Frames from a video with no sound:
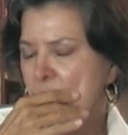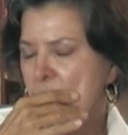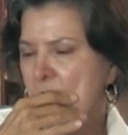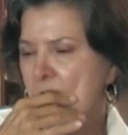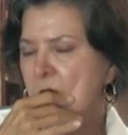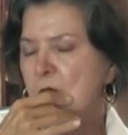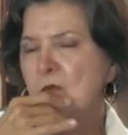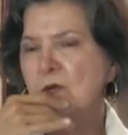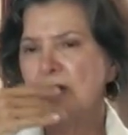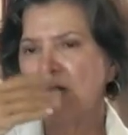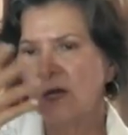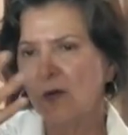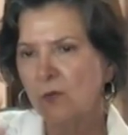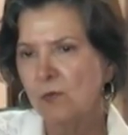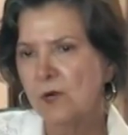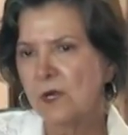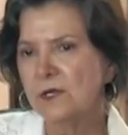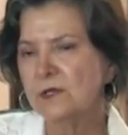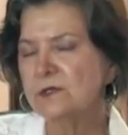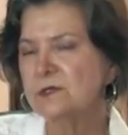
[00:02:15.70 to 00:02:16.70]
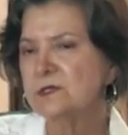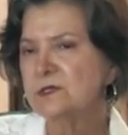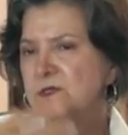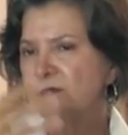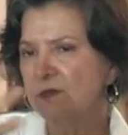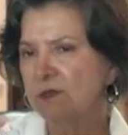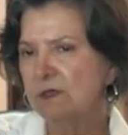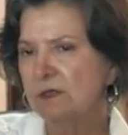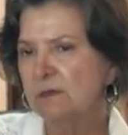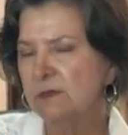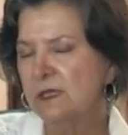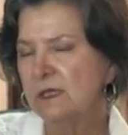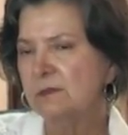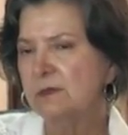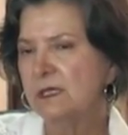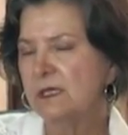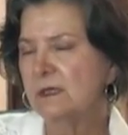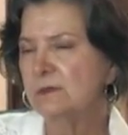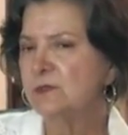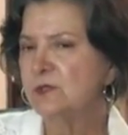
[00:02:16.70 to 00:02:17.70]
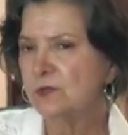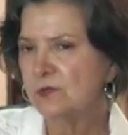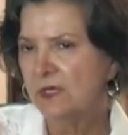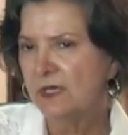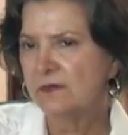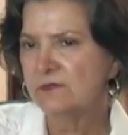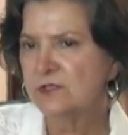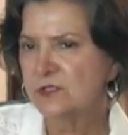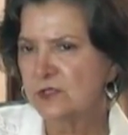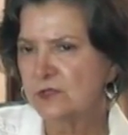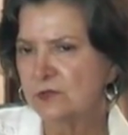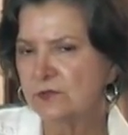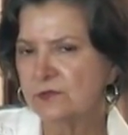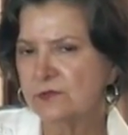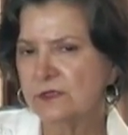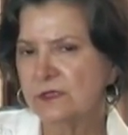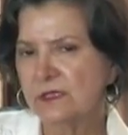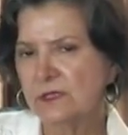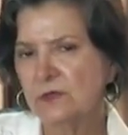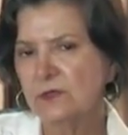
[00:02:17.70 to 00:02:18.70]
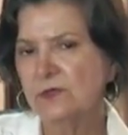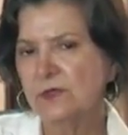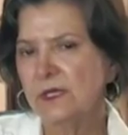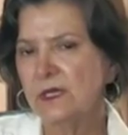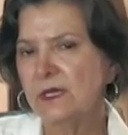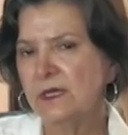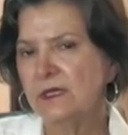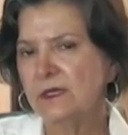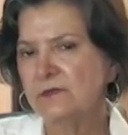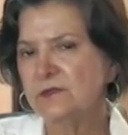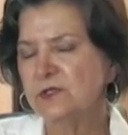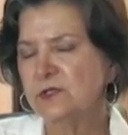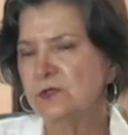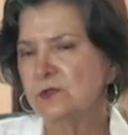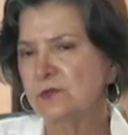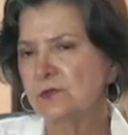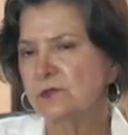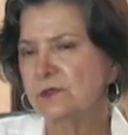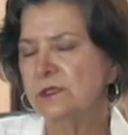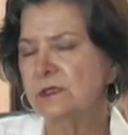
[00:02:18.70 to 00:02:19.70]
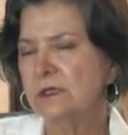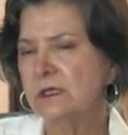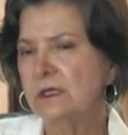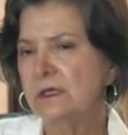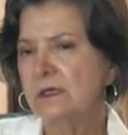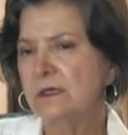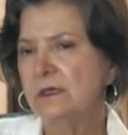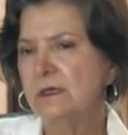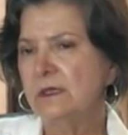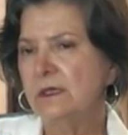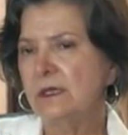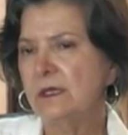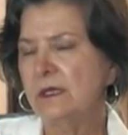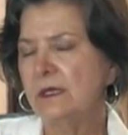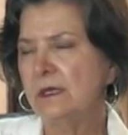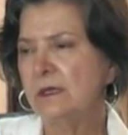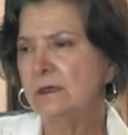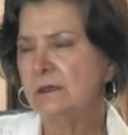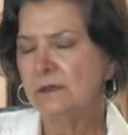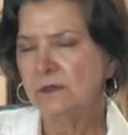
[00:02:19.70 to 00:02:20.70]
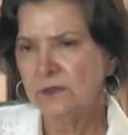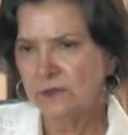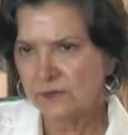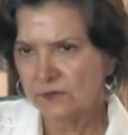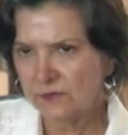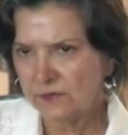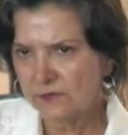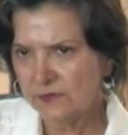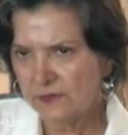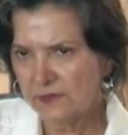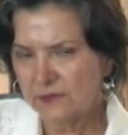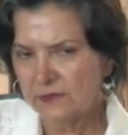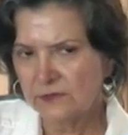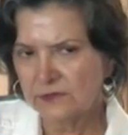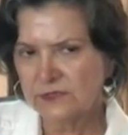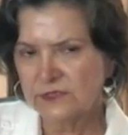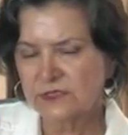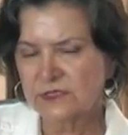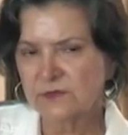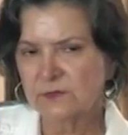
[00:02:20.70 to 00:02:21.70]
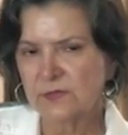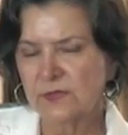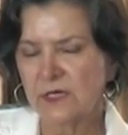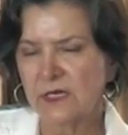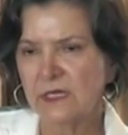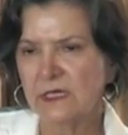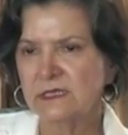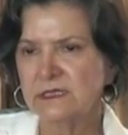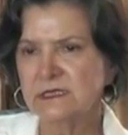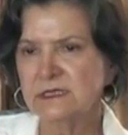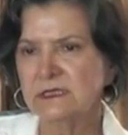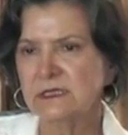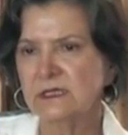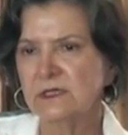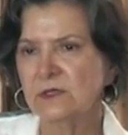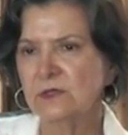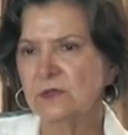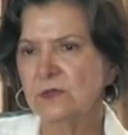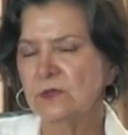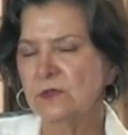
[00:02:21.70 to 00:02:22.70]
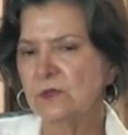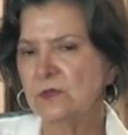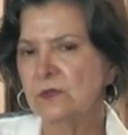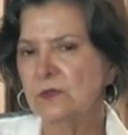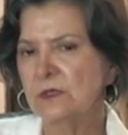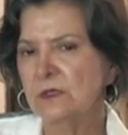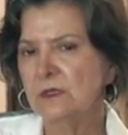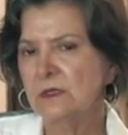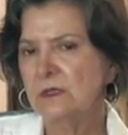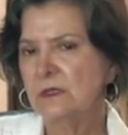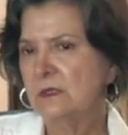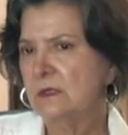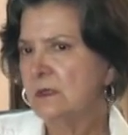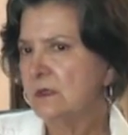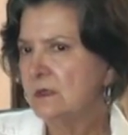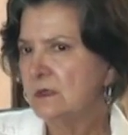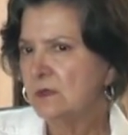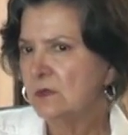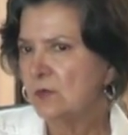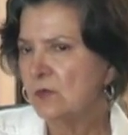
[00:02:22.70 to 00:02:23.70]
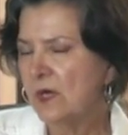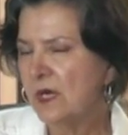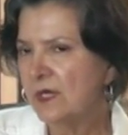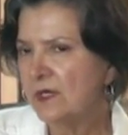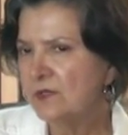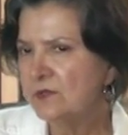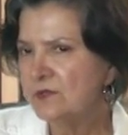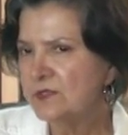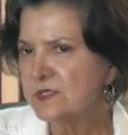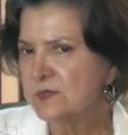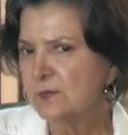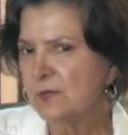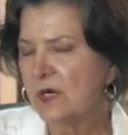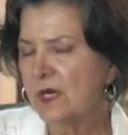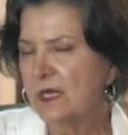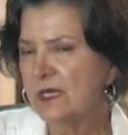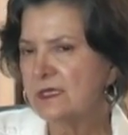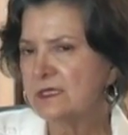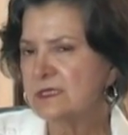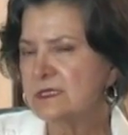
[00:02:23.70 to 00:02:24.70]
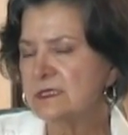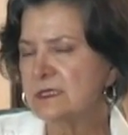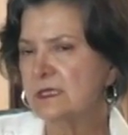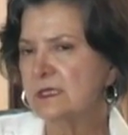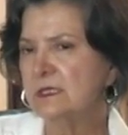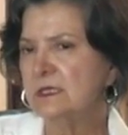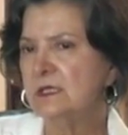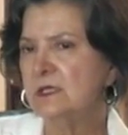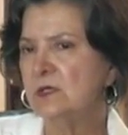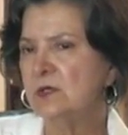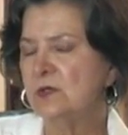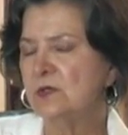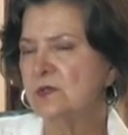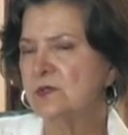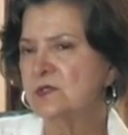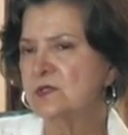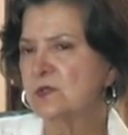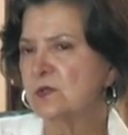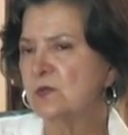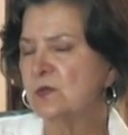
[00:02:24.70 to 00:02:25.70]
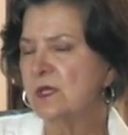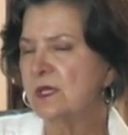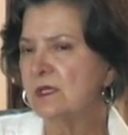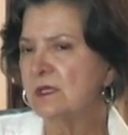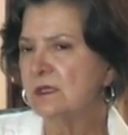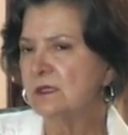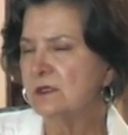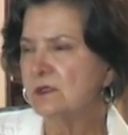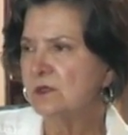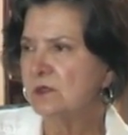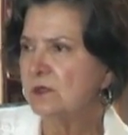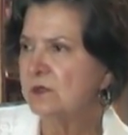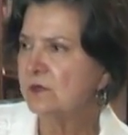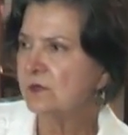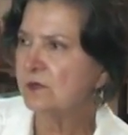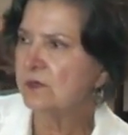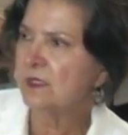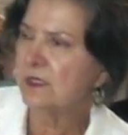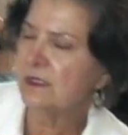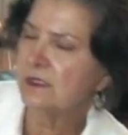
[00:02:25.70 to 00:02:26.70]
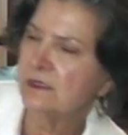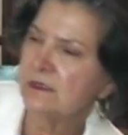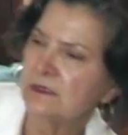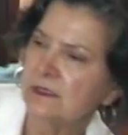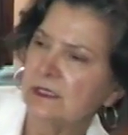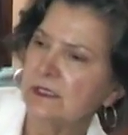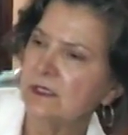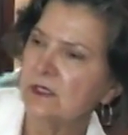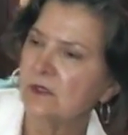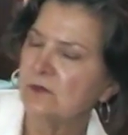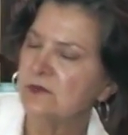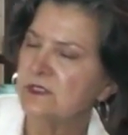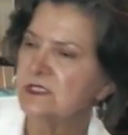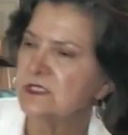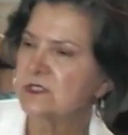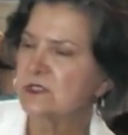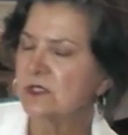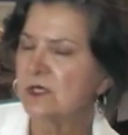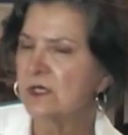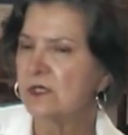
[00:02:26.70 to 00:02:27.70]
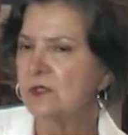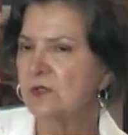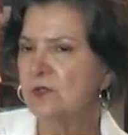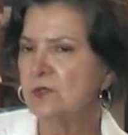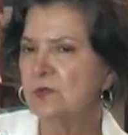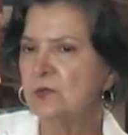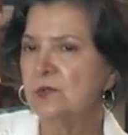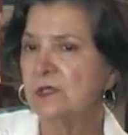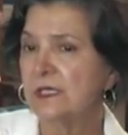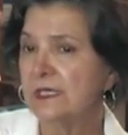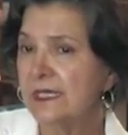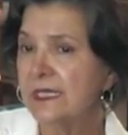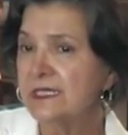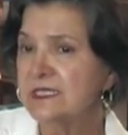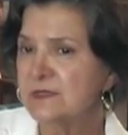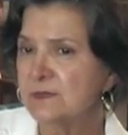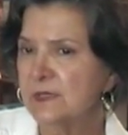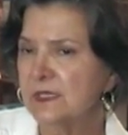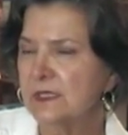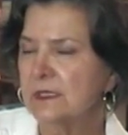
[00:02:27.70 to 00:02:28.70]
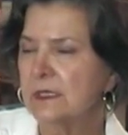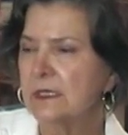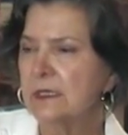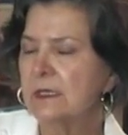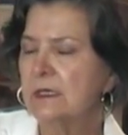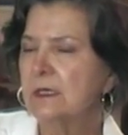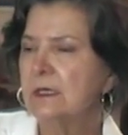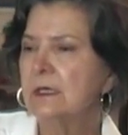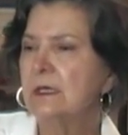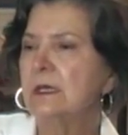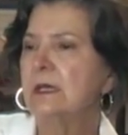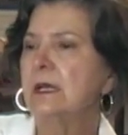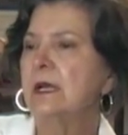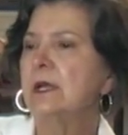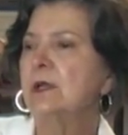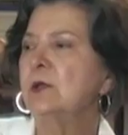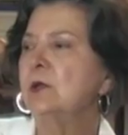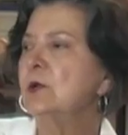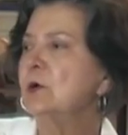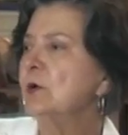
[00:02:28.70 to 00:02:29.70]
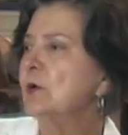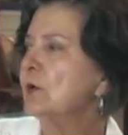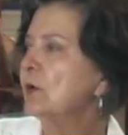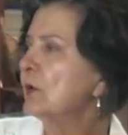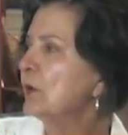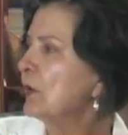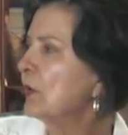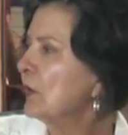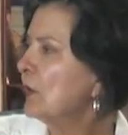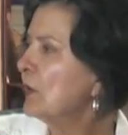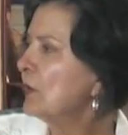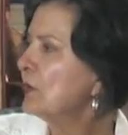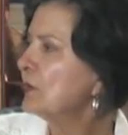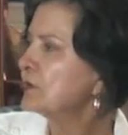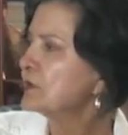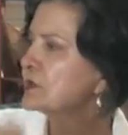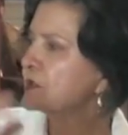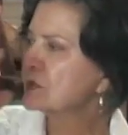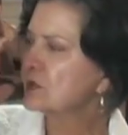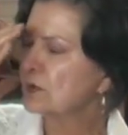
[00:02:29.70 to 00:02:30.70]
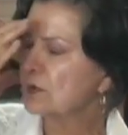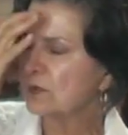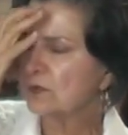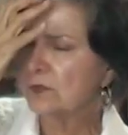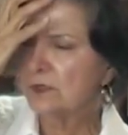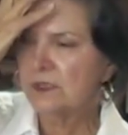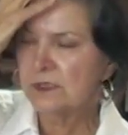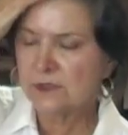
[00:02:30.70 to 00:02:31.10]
well, how are you, Sonia, blah, blah, do you have children? I go, yeah, I have children. And, you know, he looked surprised, and I go, why are you surprised? And he goes, well, you know, I always thought you were a lesbian. I go, oh, so